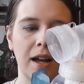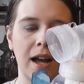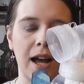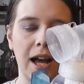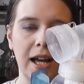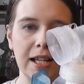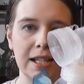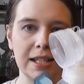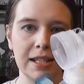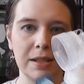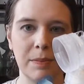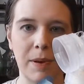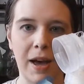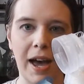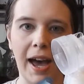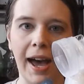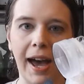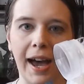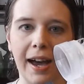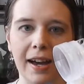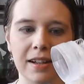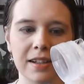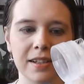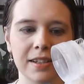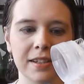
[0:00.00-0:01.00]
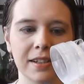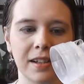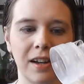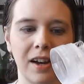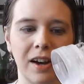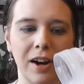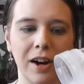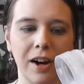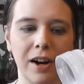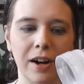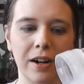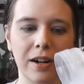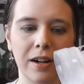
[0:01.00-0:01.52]
ice packs
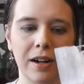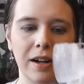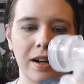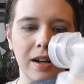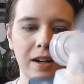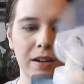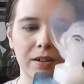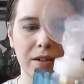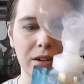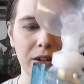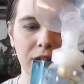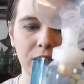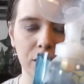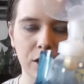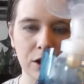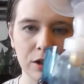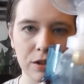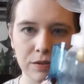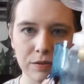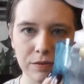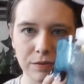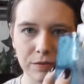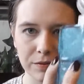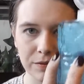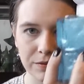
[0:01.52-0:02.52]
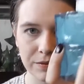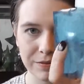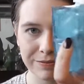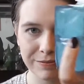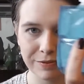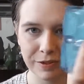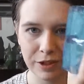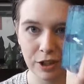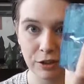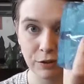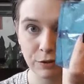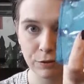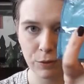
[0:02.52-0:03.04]
are
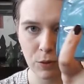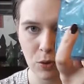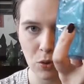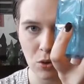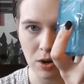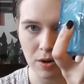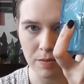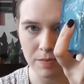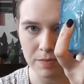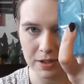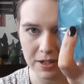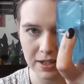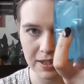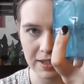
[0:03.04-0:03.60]
conformed